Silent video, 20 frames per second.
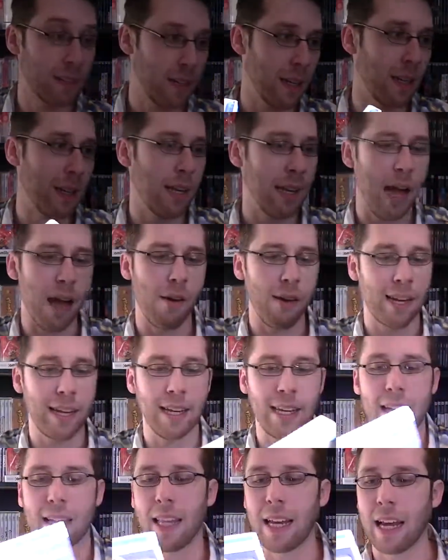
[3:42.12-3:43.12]
and now I
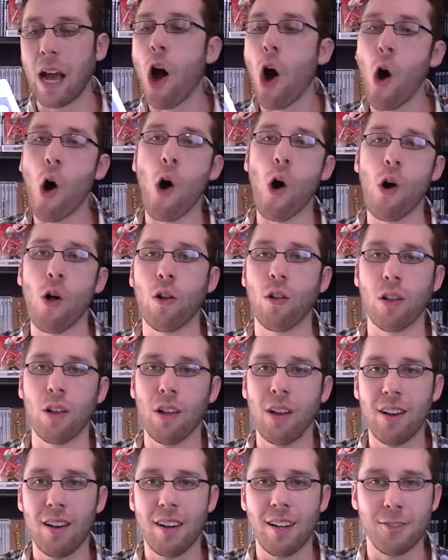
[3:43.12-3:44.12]
can get like all
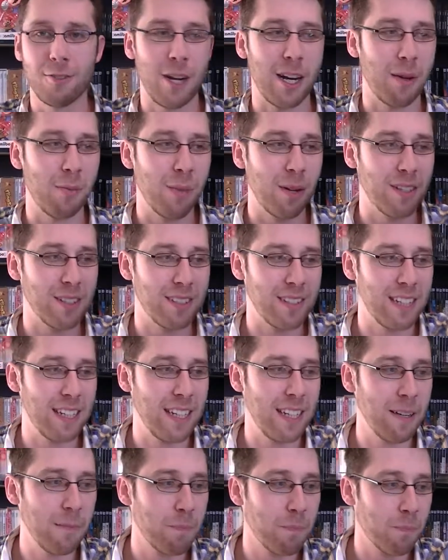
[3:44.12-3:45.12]
Dragon Ball
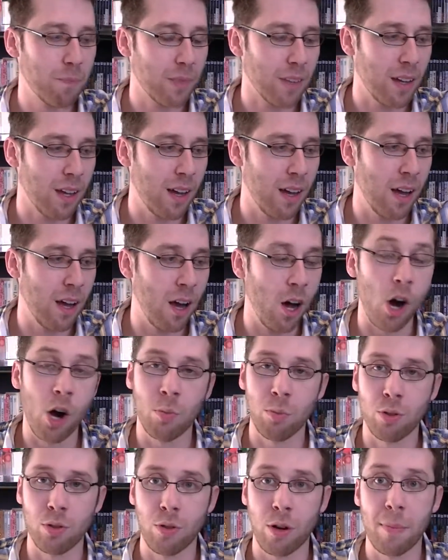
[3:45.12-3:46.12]
Z
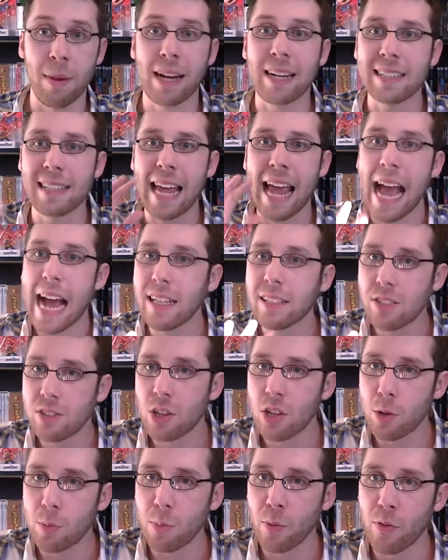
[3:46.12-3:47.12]
on Blu-ray, because they had
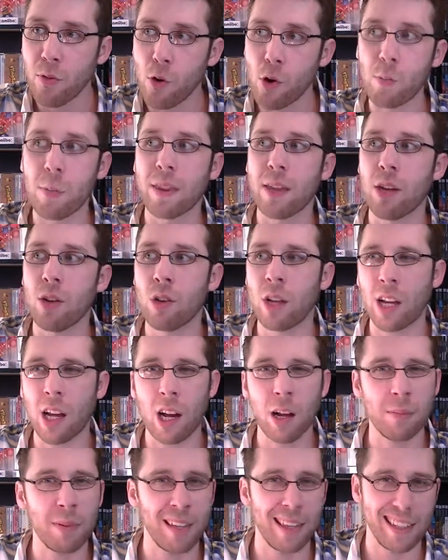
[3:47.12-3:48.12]
started before, but they only
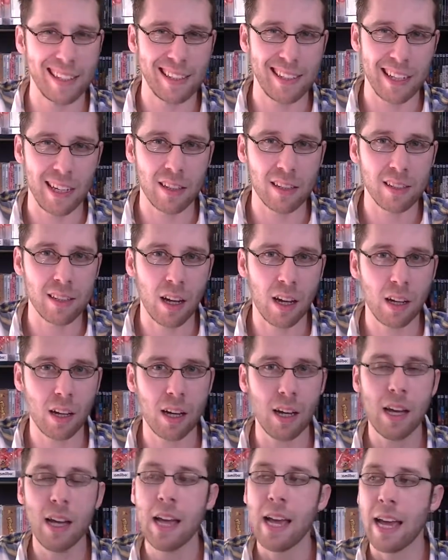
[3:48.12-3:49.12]
got up to the Cell
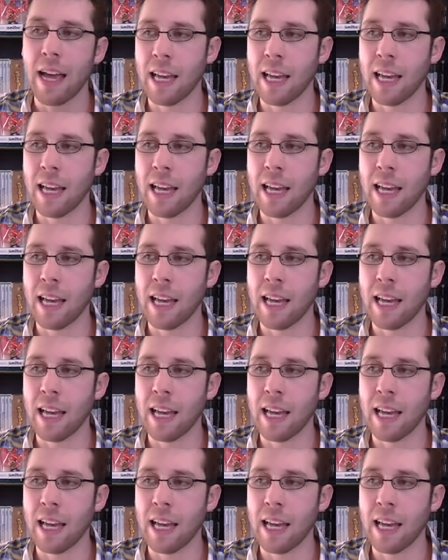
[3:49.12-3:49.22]
Saga,